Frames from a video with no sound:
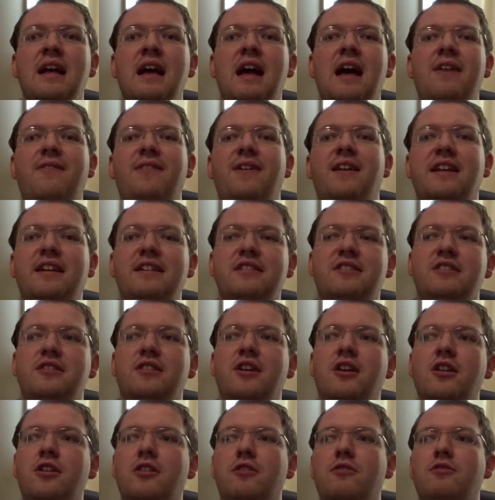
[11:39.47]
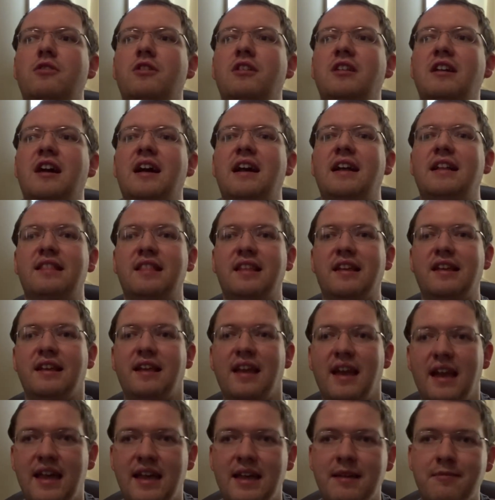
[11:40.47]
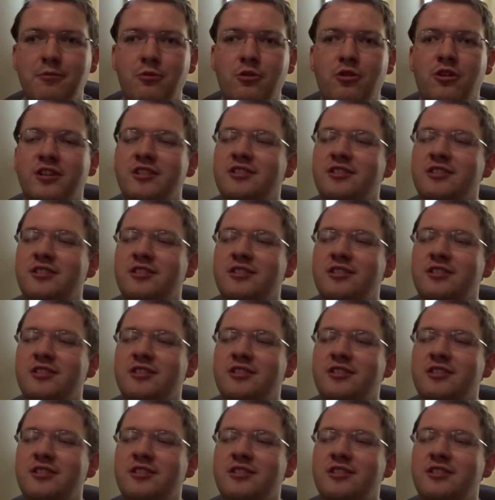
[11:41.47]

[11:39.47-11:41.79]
I think it's another one like The Game where